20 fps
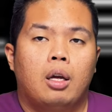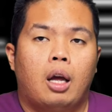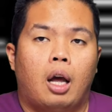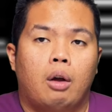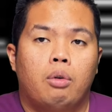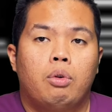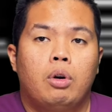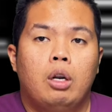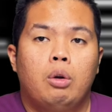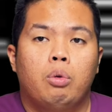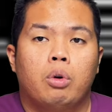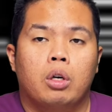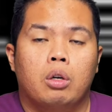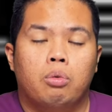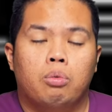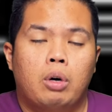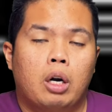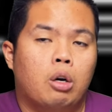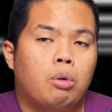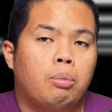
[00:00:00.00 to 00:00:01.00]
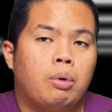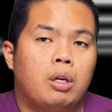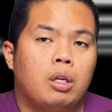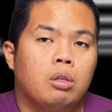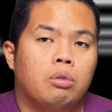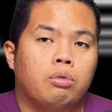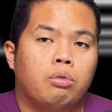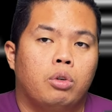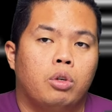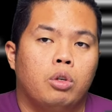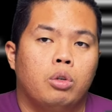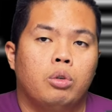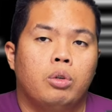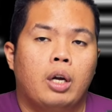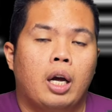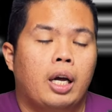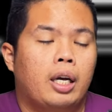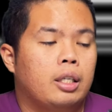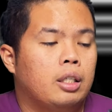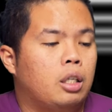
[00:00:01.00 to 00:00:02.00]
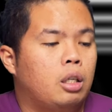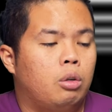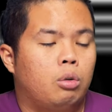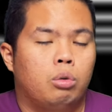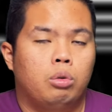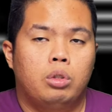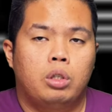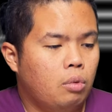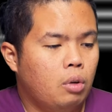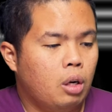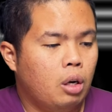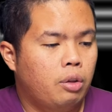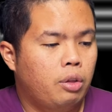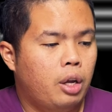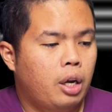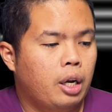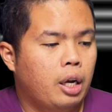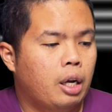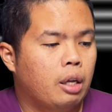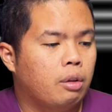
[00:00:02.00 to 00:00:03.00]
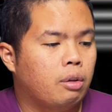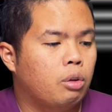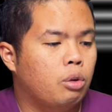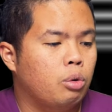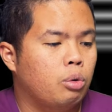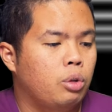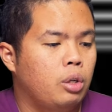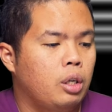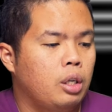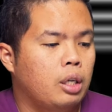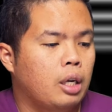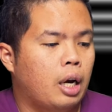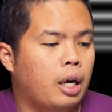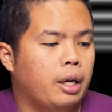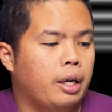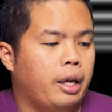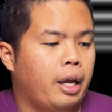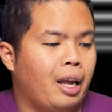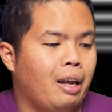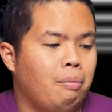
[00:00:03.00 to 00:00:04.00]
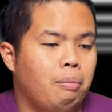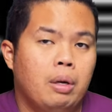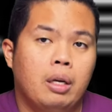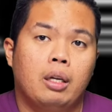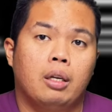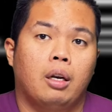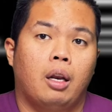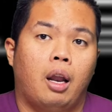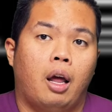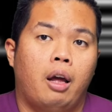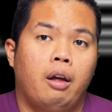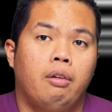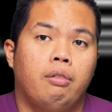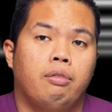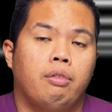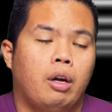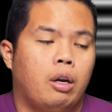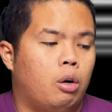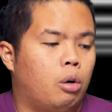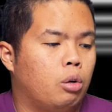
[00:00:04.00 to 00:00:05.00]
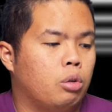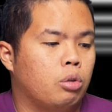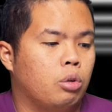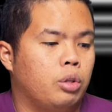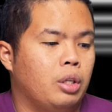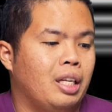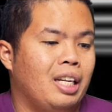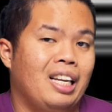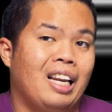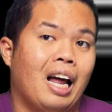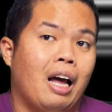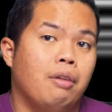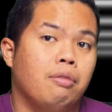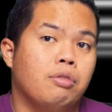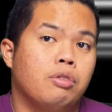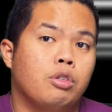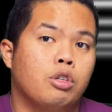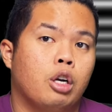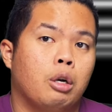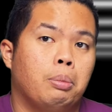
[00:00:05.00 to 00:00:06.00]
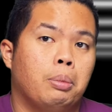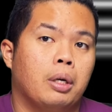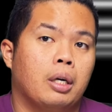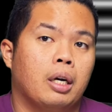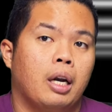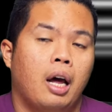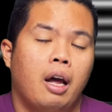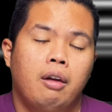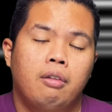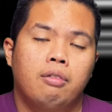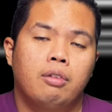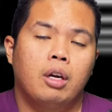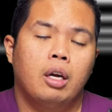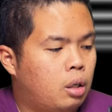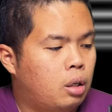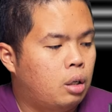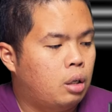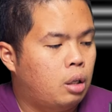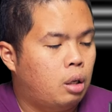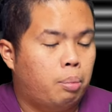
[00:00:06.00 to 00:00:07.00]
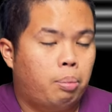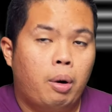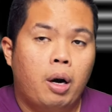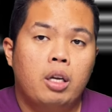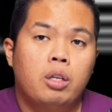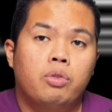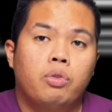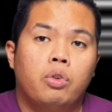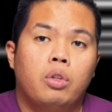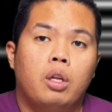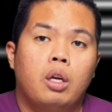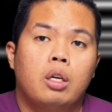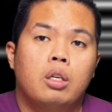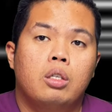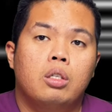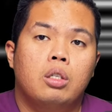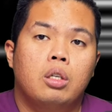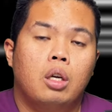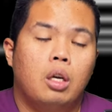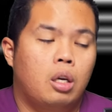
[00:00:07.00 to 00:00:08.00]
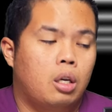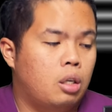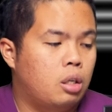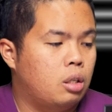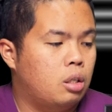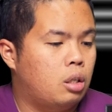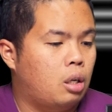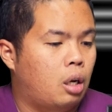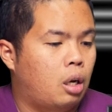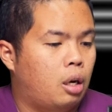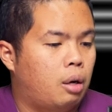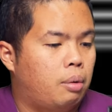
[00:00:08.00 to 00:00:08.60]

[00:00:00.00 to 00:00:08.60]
I really recommend this for you guys who dig into the gaming life and also the live streaming life. The price for this is